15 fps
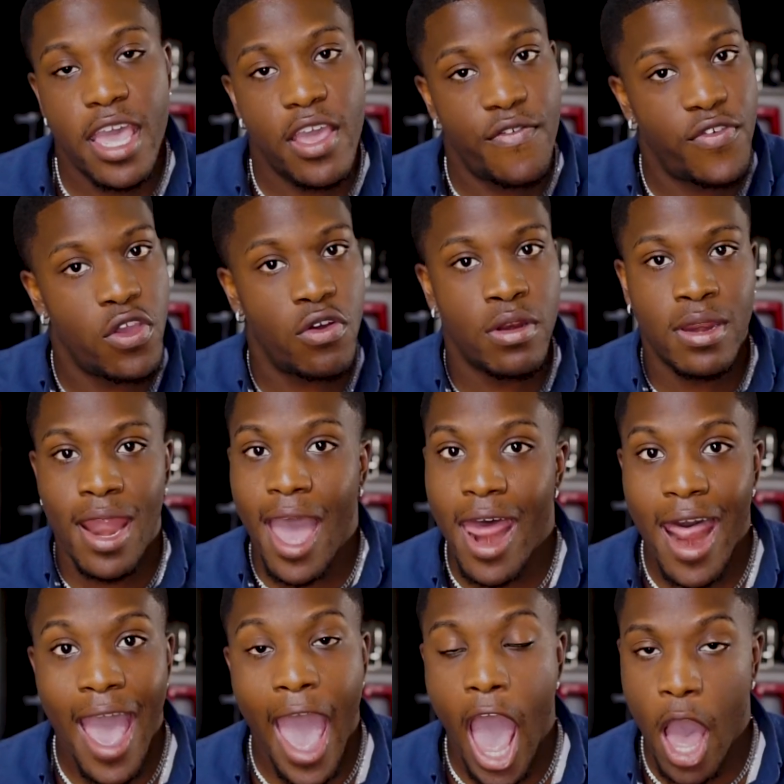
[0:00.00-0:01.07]
If you're
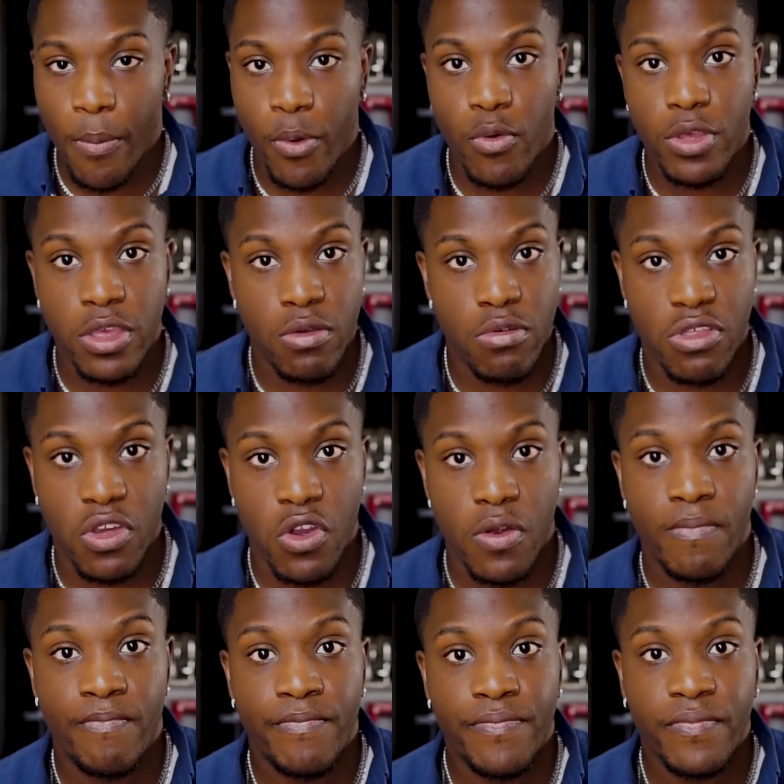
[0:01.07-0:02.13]
not an Apple
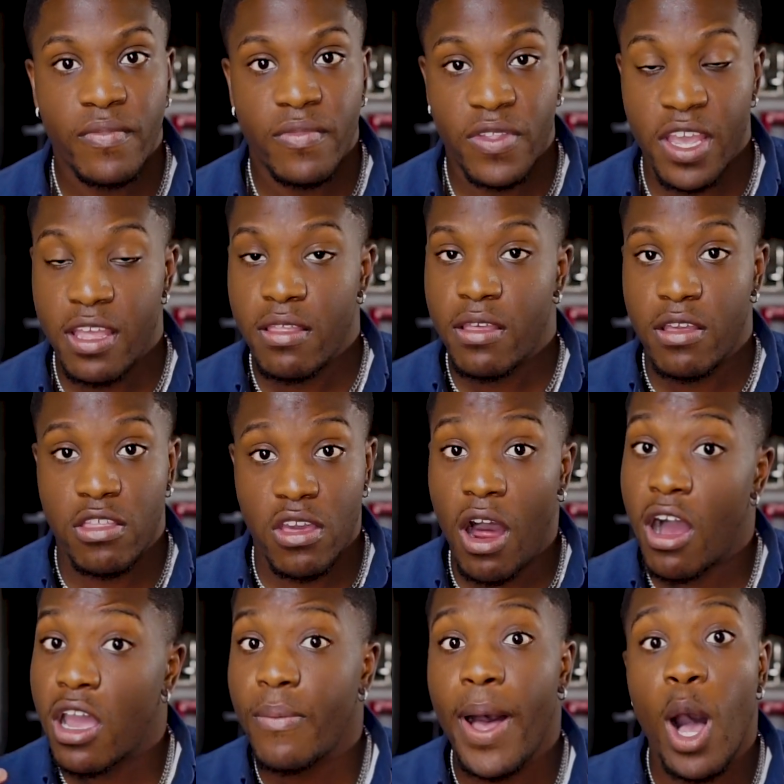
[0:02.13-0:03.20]
user, then
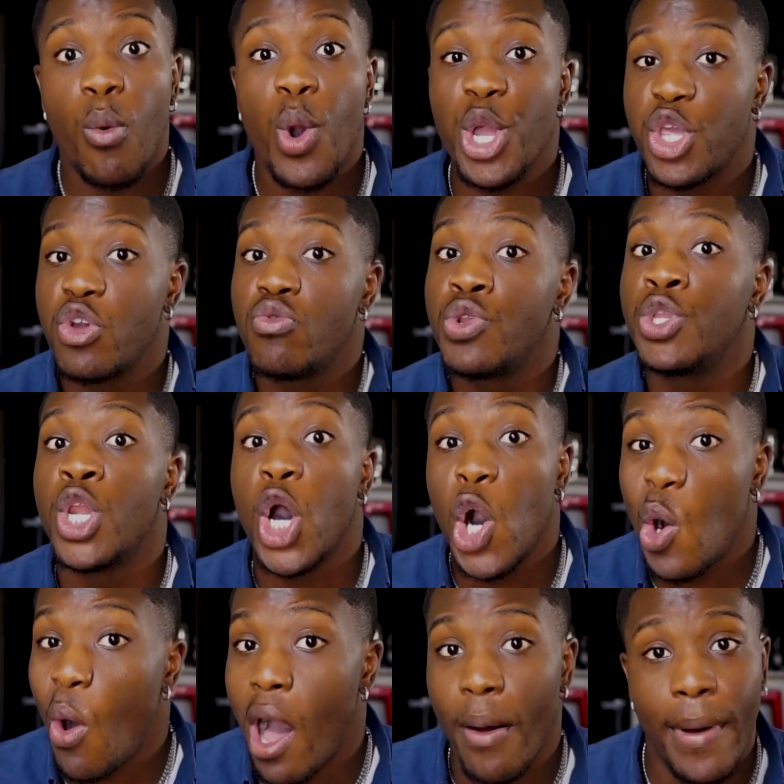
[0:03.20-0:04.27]
talk about what you
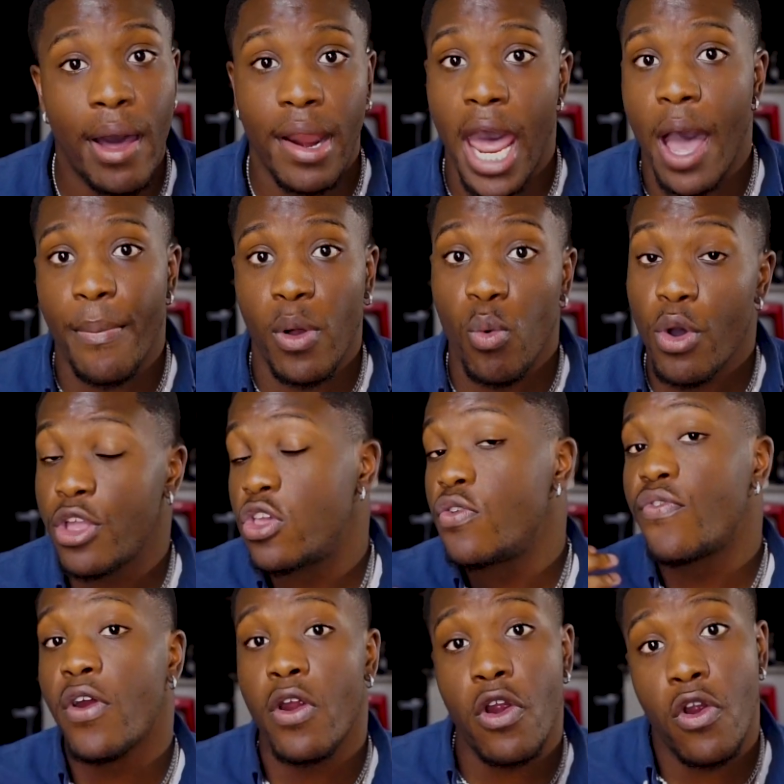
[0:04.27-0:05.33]
know about Apple, what
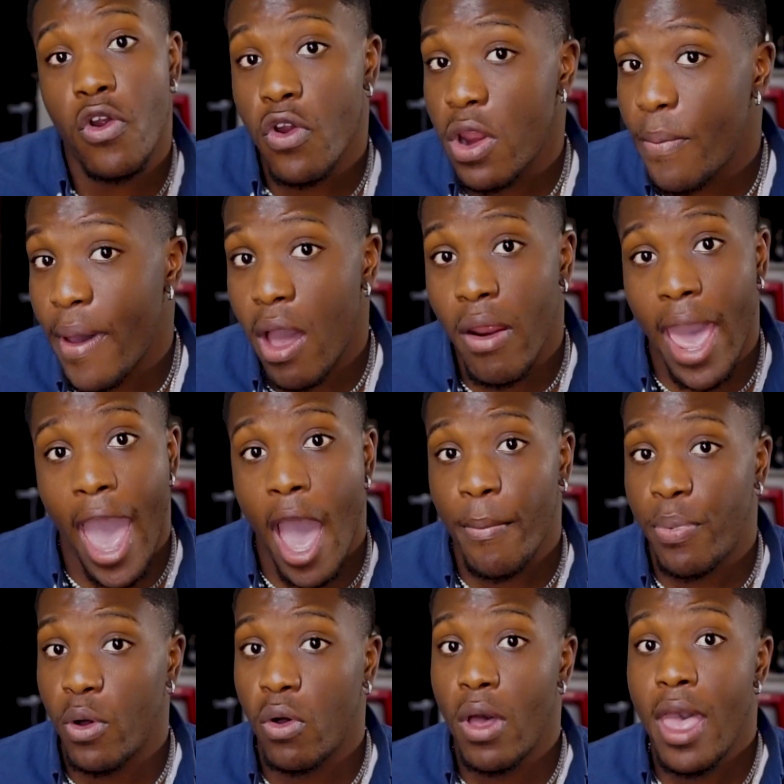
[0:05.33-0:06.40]
you've heard about
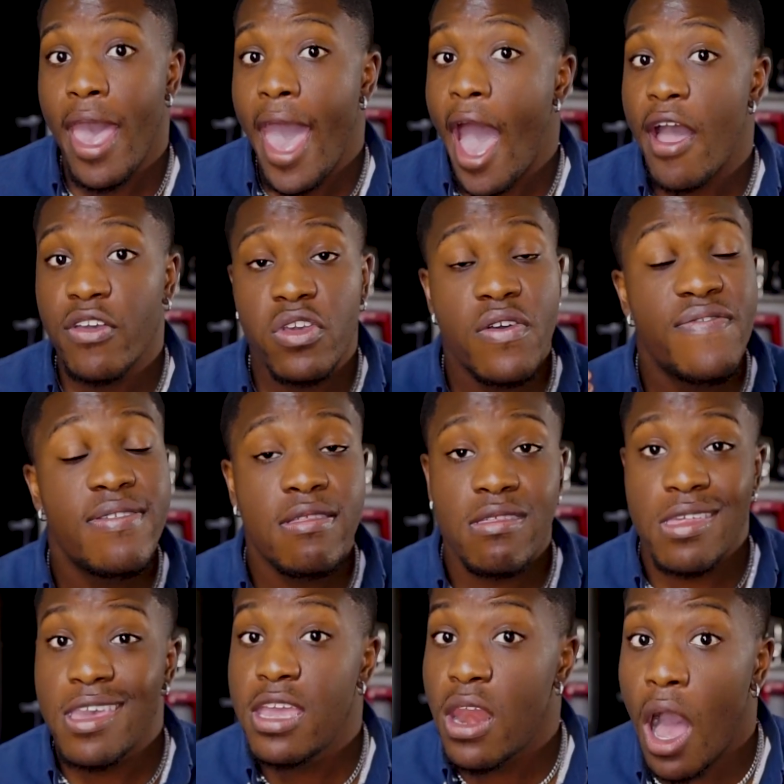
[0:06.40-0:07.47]
Apple, how you've
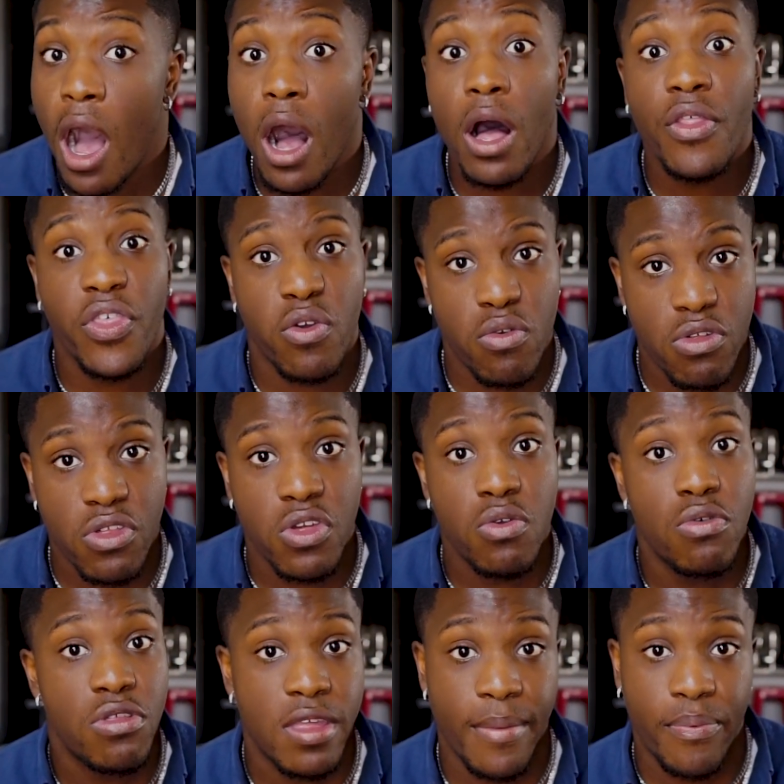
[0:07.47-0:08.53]
seen others
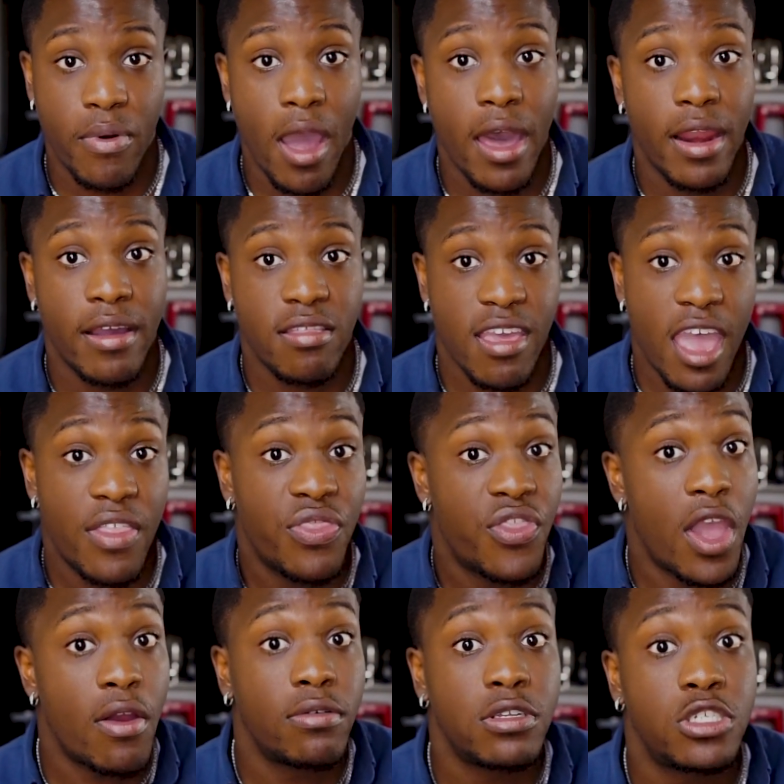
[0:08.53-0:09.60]
use the product and
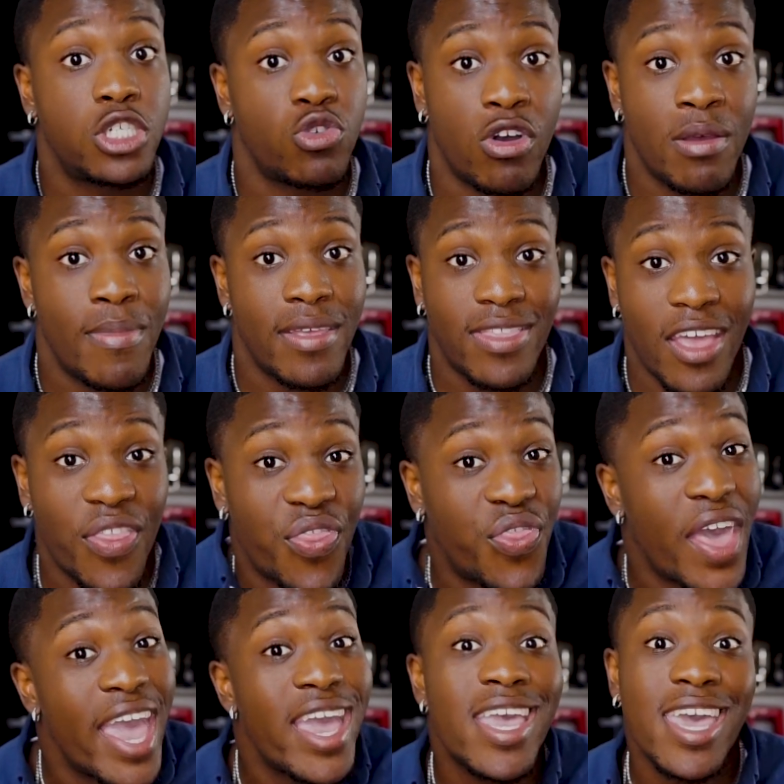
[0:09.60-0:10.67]
their enjoyment that
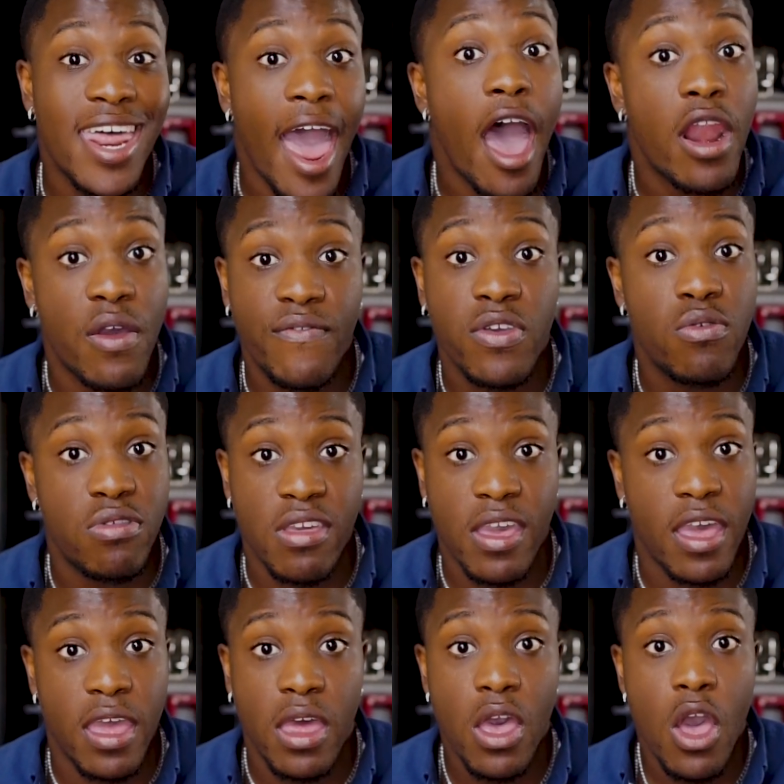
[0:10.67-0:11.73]
they get out of
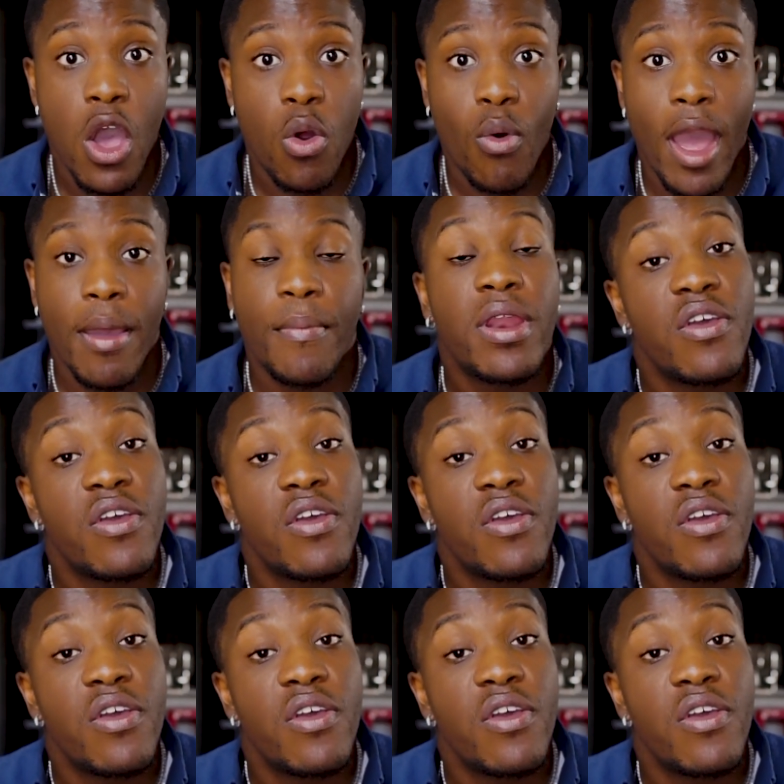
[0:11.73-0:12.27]
using it, right?